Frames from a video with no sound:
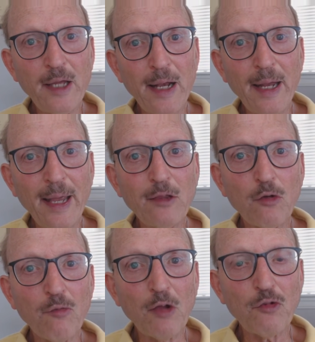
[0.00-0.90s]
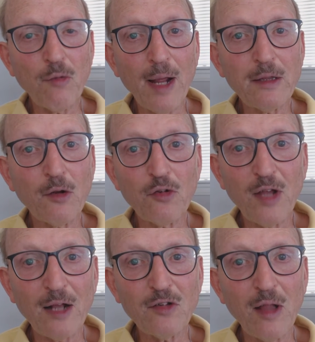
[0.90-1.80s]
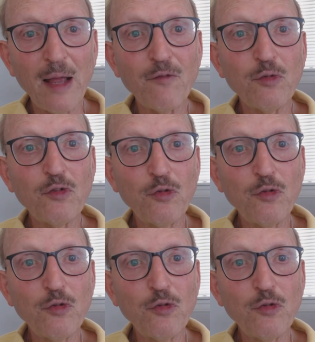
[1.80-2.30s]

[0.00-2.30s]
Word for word: yet again to resurrect their sex life was